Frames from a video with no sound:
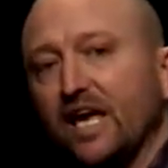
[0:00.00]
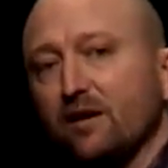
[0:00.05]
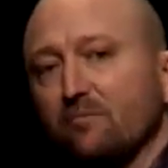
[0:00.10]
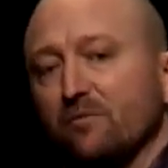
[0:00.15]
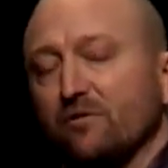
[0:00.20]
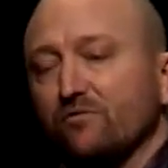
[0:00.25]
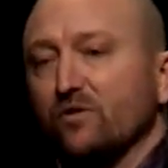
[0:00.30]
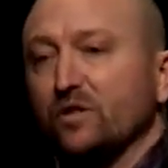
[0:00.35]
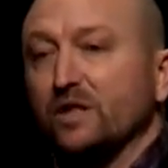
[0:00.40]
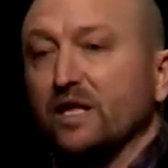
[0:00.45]
If
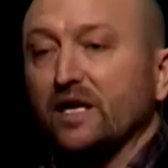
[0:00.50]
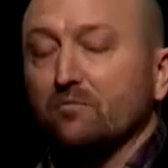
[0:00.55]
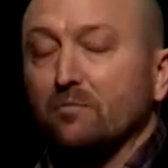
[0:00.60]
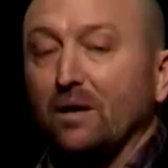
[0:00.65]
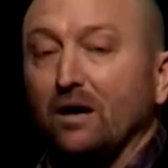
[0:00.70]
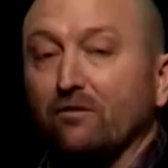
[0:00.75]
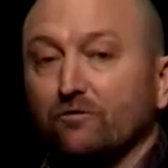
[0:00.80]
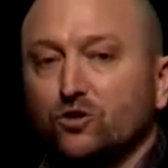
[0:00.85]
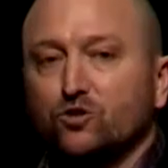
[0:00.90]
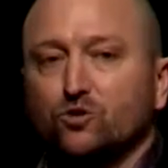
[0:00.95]
you think about
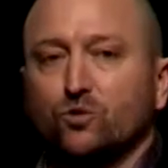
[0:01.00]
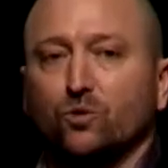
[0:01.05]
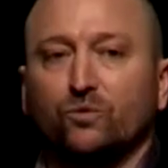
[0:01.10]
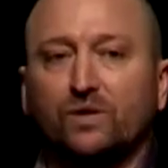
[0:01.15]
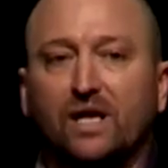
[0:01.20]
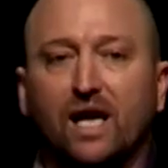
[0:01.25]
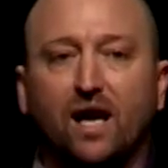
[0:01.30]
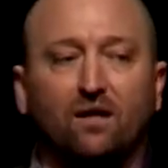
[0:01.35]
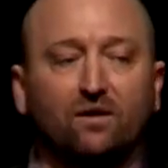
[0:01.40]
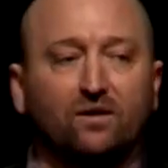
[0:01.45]
virtual
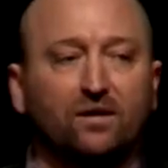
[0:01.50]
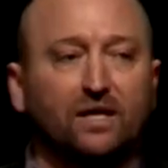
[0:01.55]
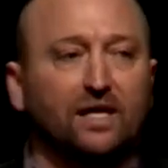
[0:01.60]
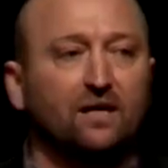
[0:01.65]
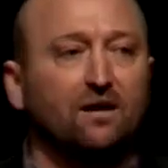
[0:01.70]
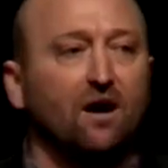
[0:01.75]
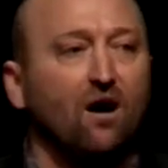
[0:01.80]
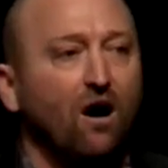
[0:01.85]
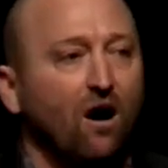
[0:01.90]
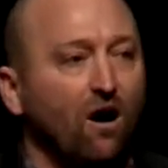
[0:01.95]
reality,
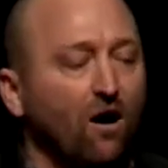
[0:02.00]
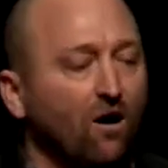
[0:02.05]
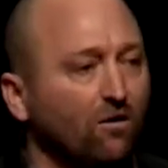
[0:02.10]
all